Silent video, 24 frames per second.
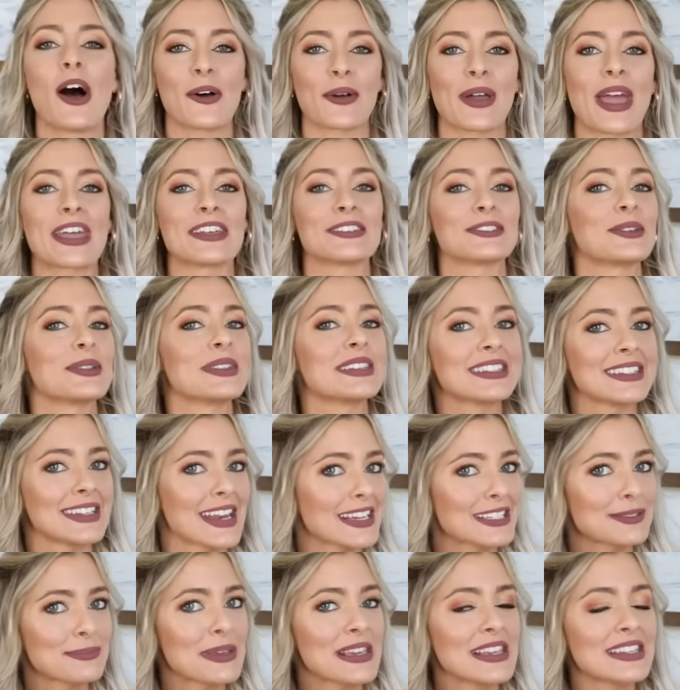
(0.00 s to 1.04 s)
Okay, so this
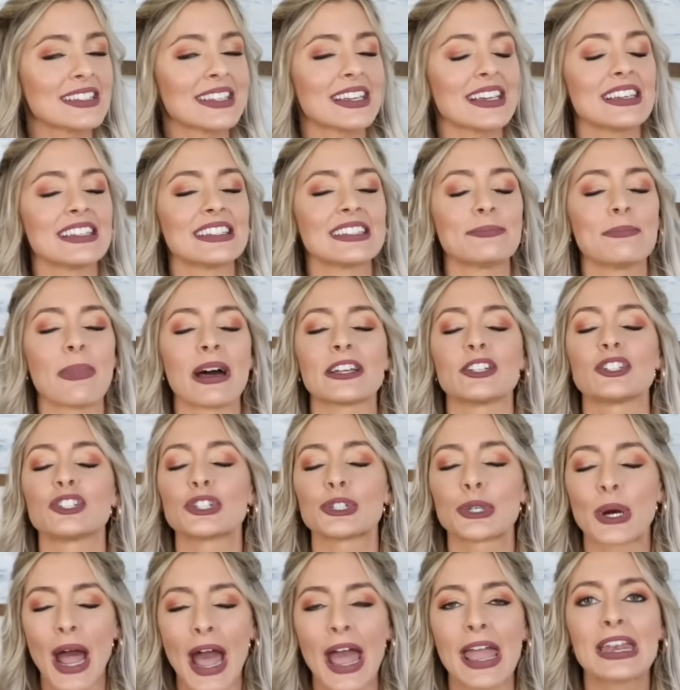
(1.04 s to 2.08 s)
next piece is my
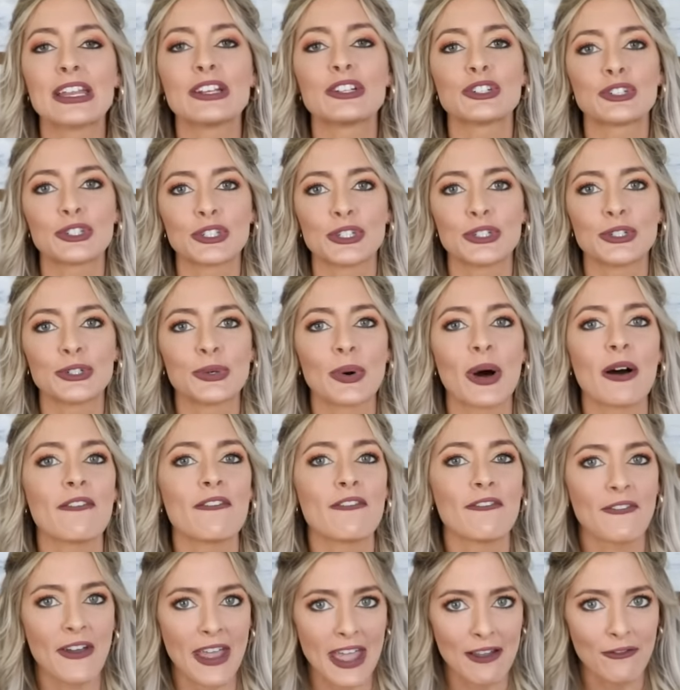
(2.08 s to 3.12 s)
tried and true
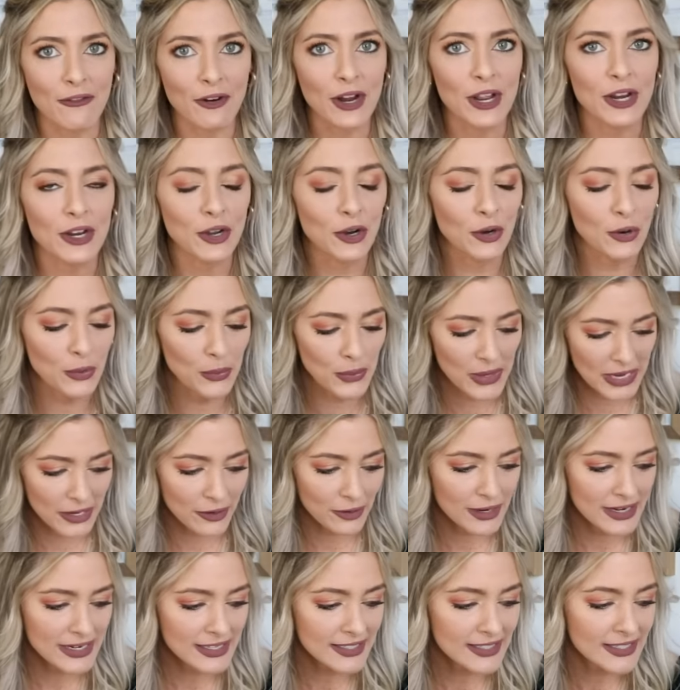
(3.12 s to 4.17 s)
favorite
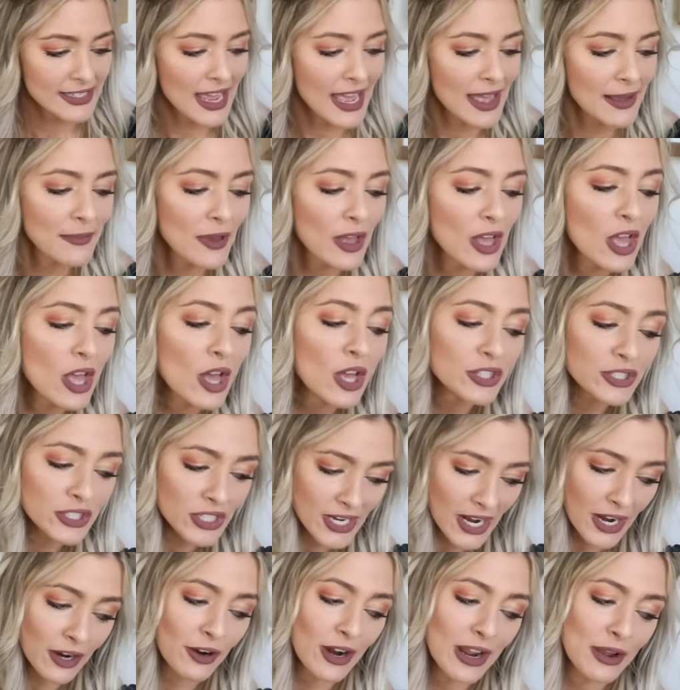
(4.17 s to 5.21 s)
greenery stem to
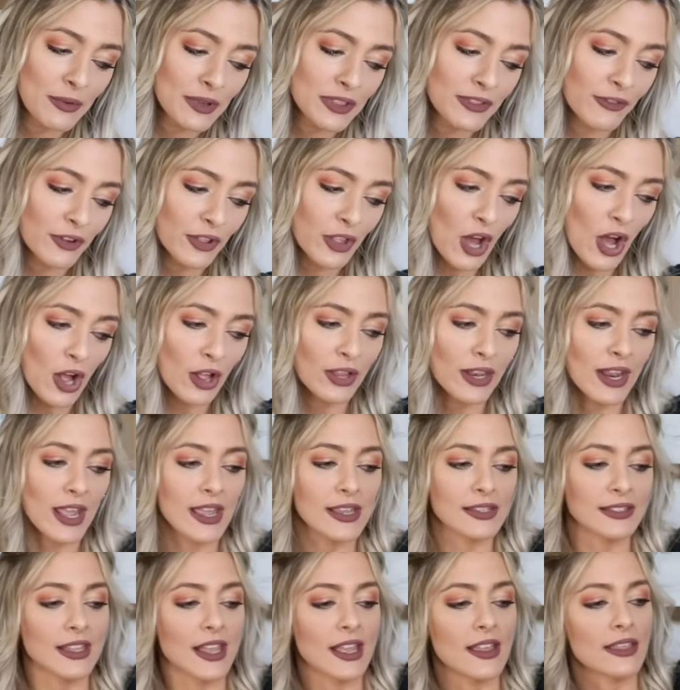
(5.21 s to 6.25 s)
decorate with for the
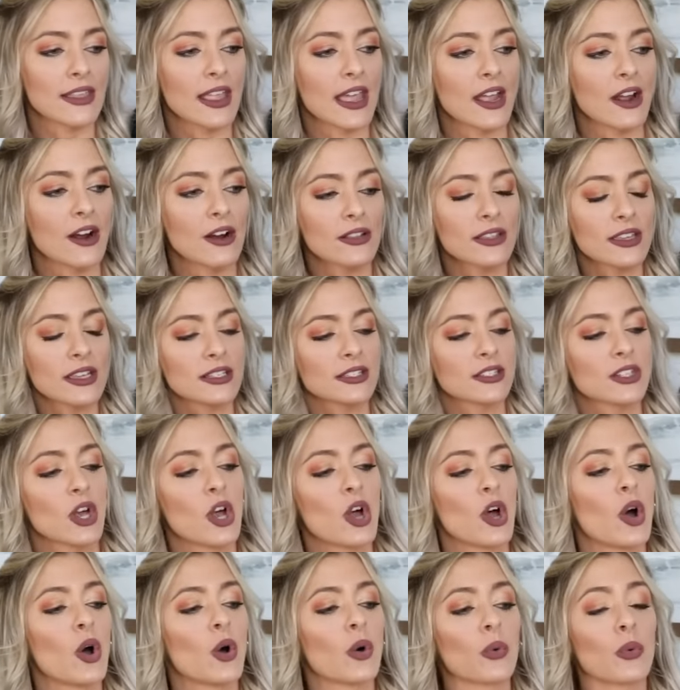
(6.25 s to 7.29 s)
holidays. And they are these
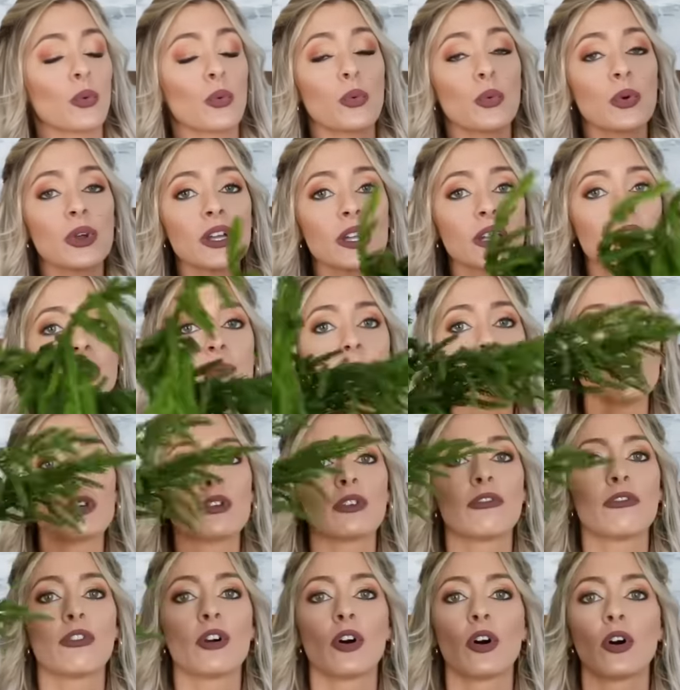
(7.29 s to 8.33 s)
really
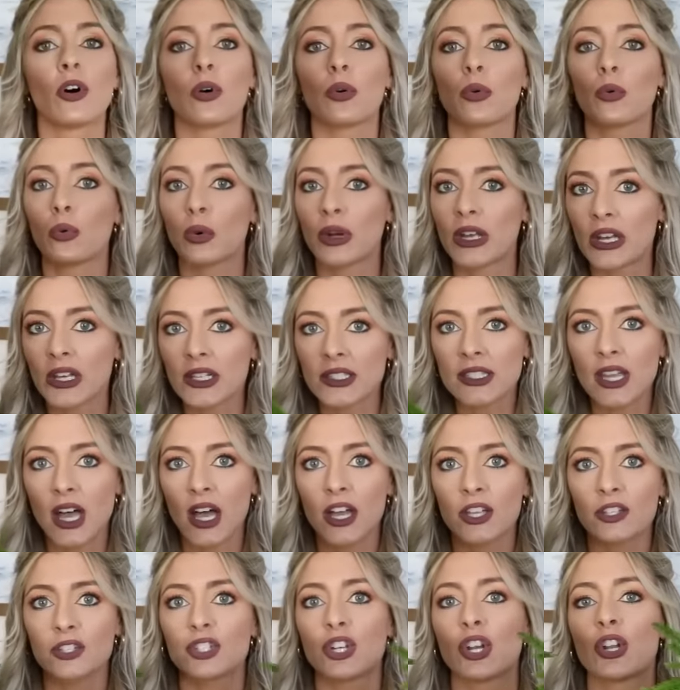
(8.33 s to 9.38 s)
beautiful real
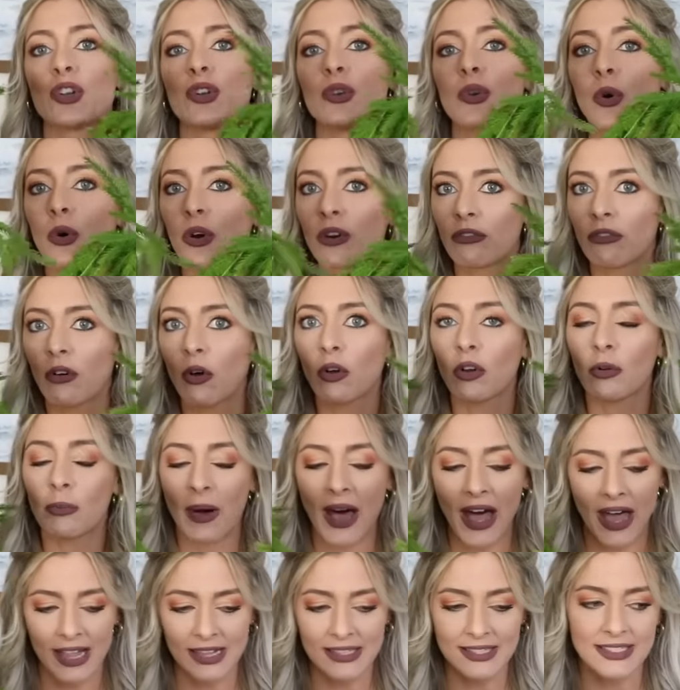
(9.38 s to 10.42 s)
touch Norfolk
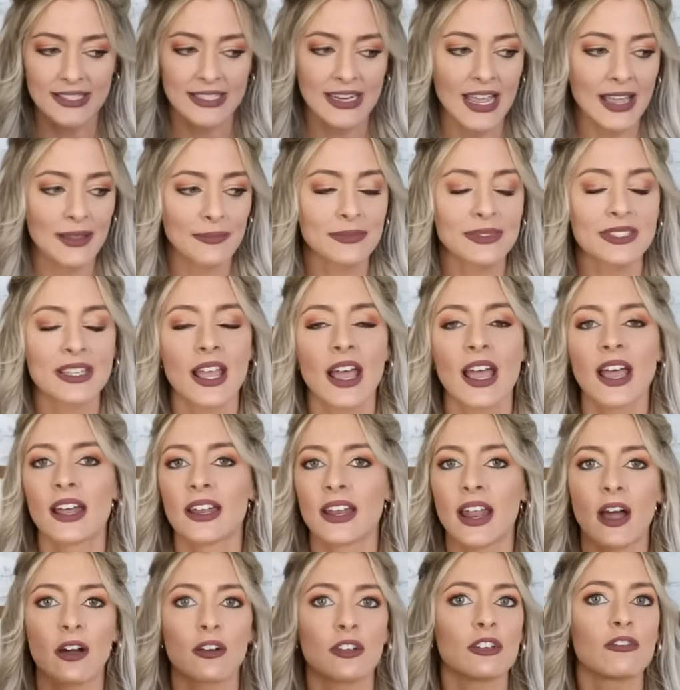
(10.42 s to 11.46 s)
pine stems.
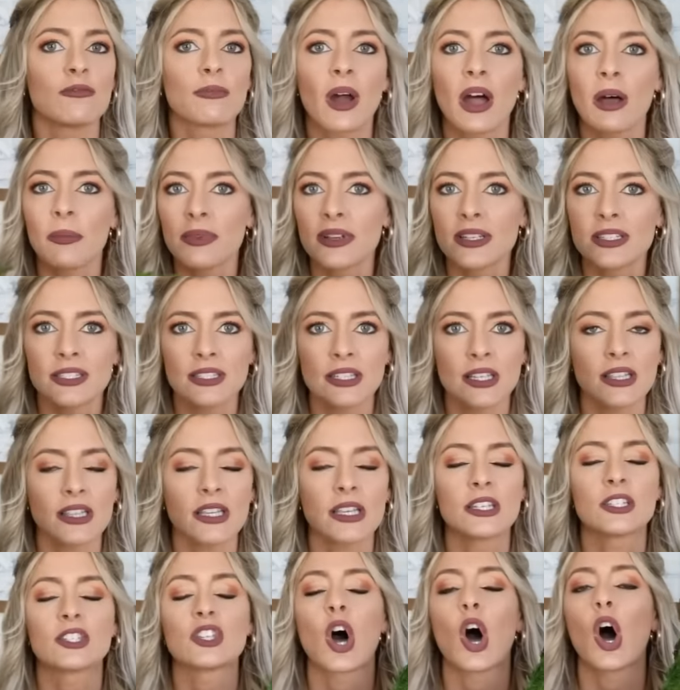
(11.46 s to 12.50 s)
Now you've probably seen
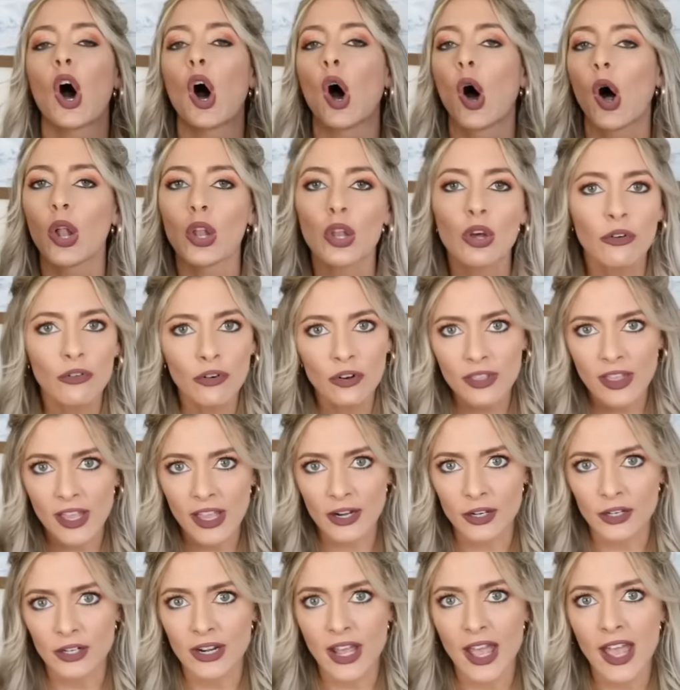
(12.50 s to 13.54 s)
these all over the
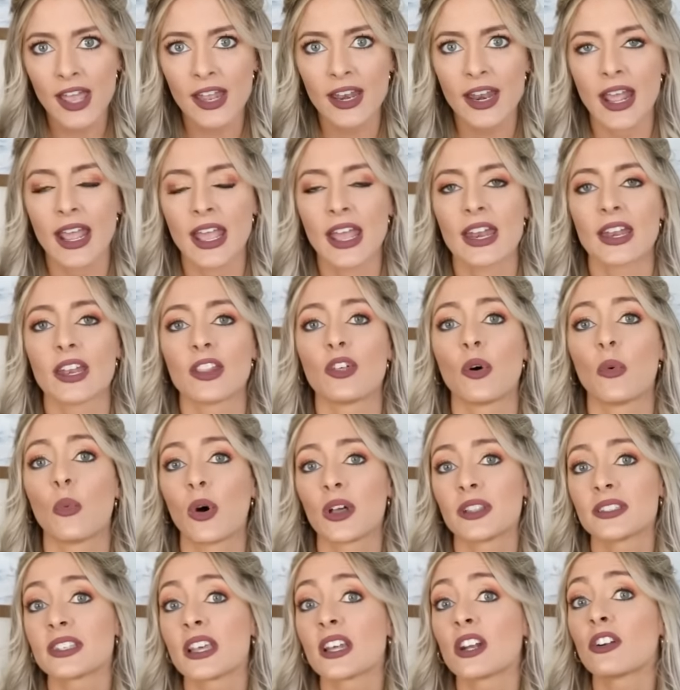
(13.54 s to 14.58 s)
internet and the
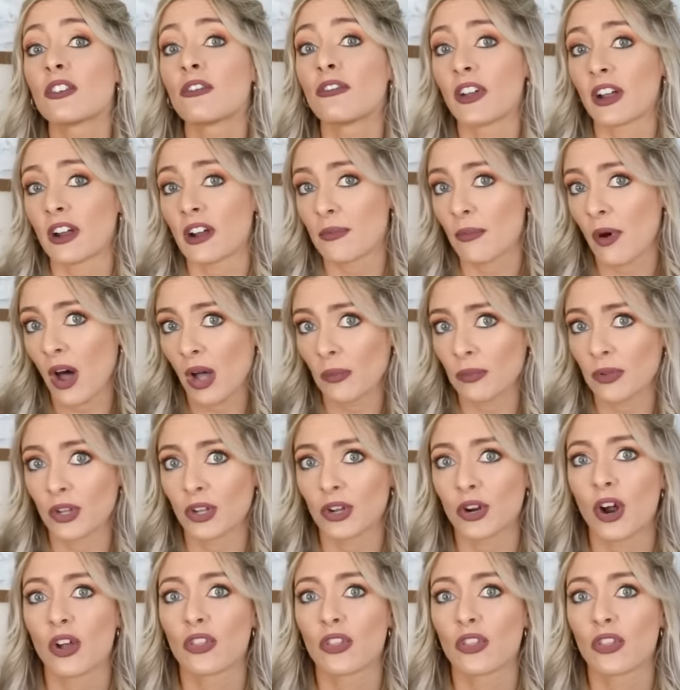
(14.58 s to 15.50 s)
ones that are very popular